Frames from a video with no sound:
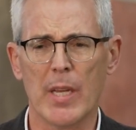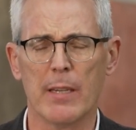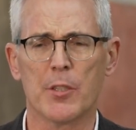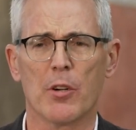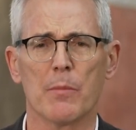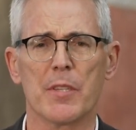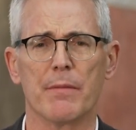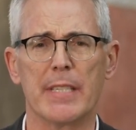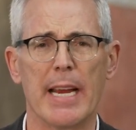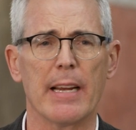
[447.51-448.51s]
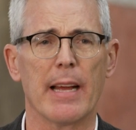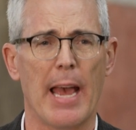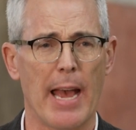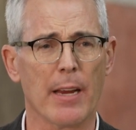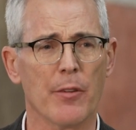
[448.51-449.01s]
in terms of
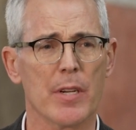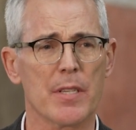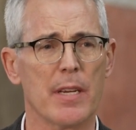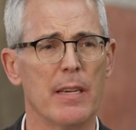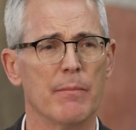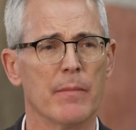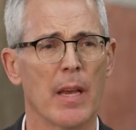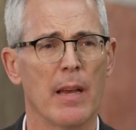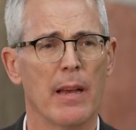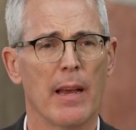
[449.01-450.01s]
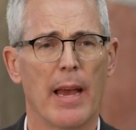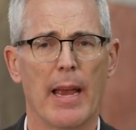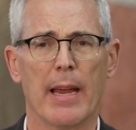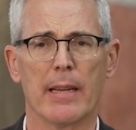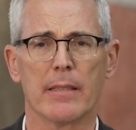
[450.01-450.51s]
data accuracy
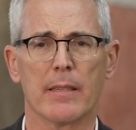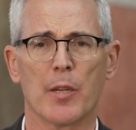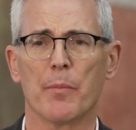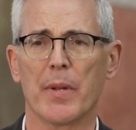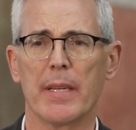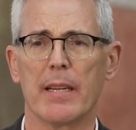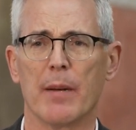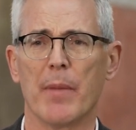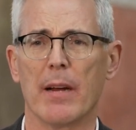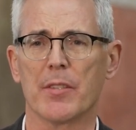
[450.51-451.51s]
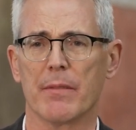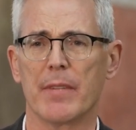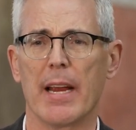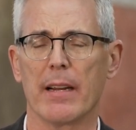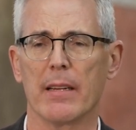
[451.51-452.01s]
and complete amounts of
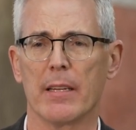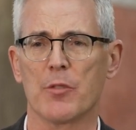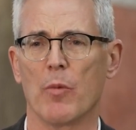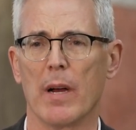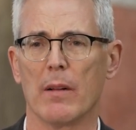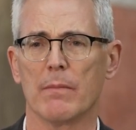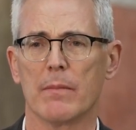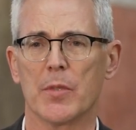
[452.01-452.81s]
data as well.